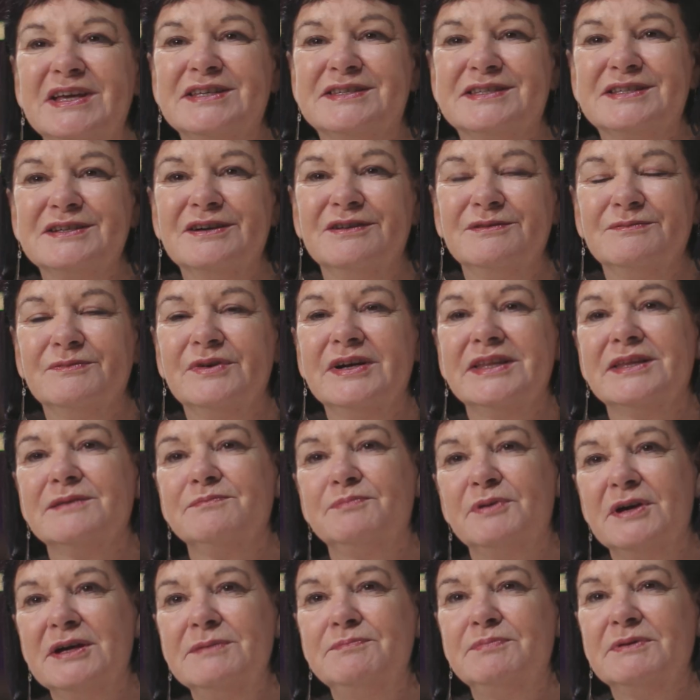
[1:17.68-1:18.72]
It's not whether
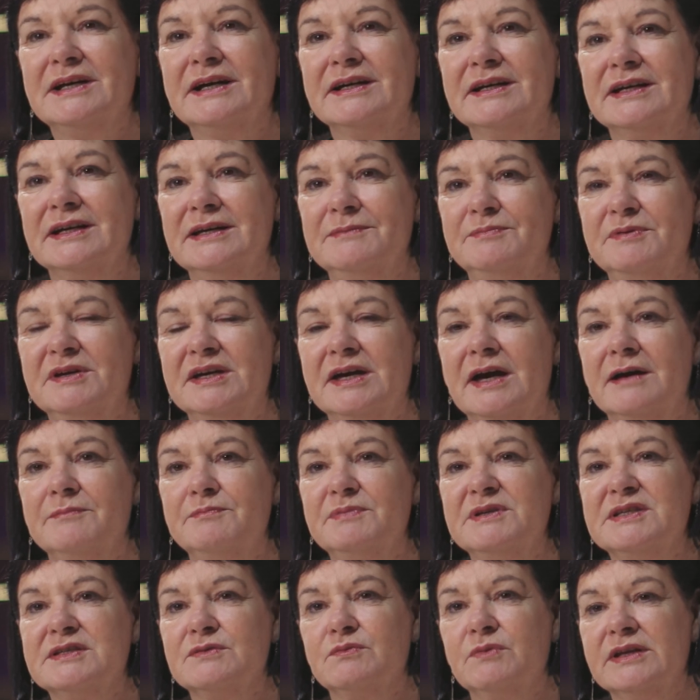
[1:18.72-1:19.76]
people are keeping
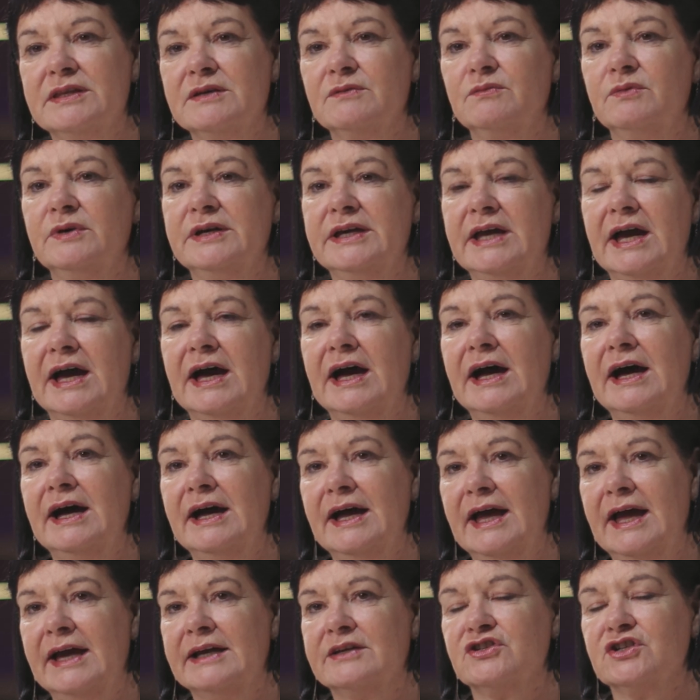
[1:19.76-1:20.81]
up, it's whether we
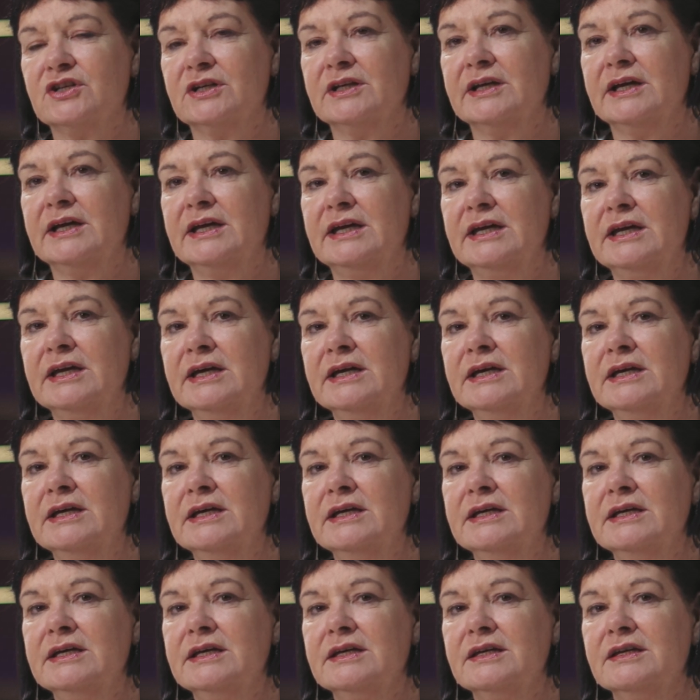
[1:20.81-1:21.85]
are actually
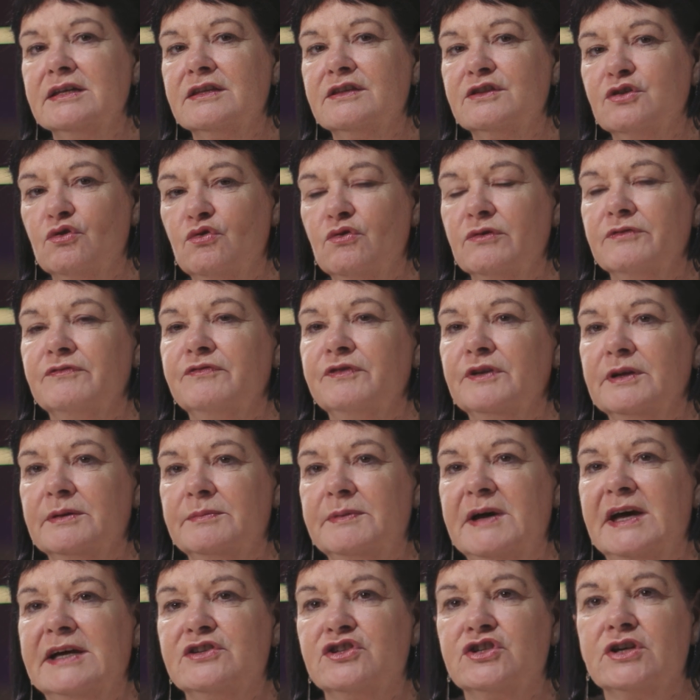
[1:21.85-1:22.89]
thoughtful
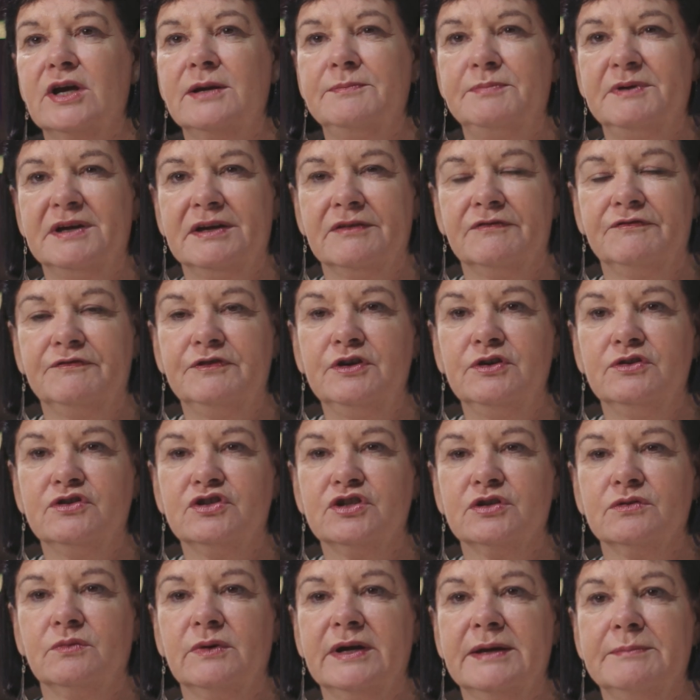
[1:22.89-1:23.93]
about shaping a
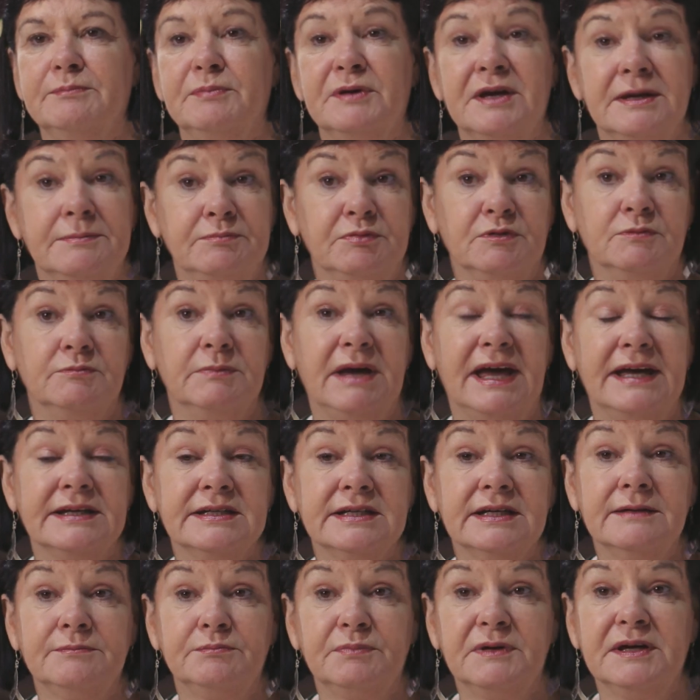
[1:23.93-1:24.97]
future where people
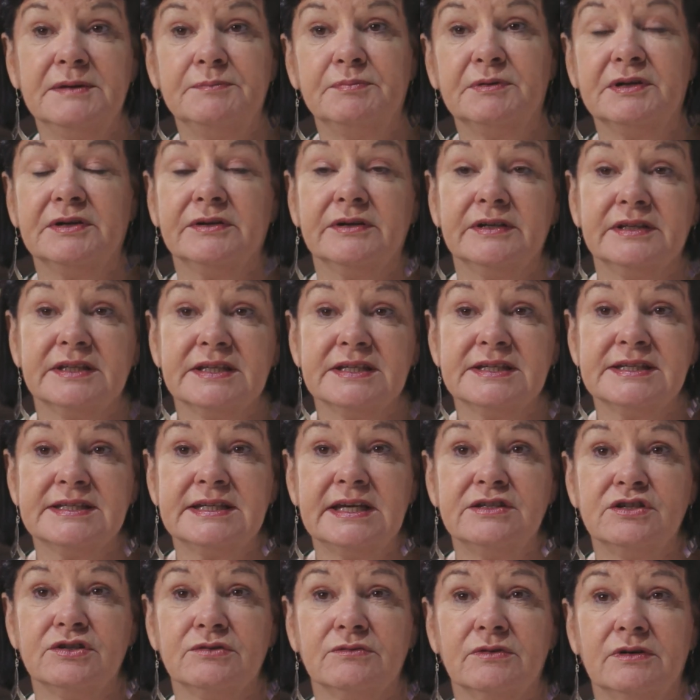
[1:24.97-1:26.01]
matter, people are at the
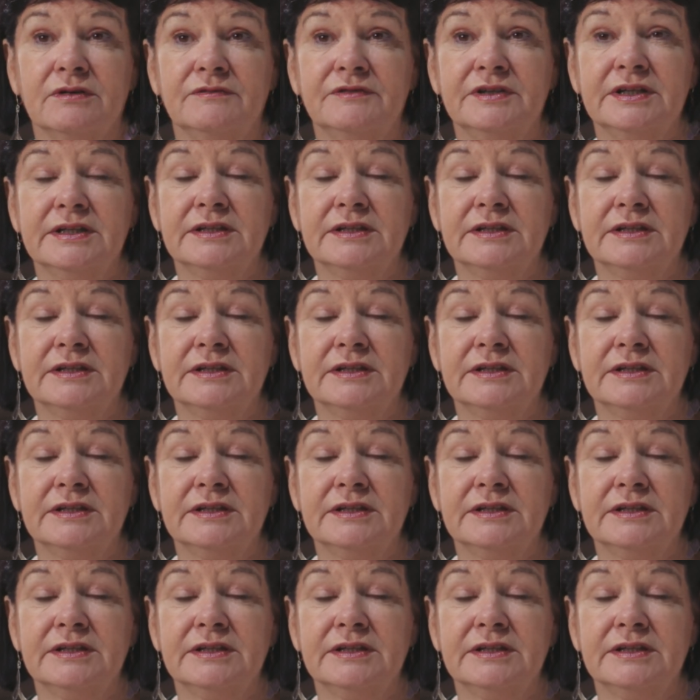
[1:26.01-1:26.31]
centre of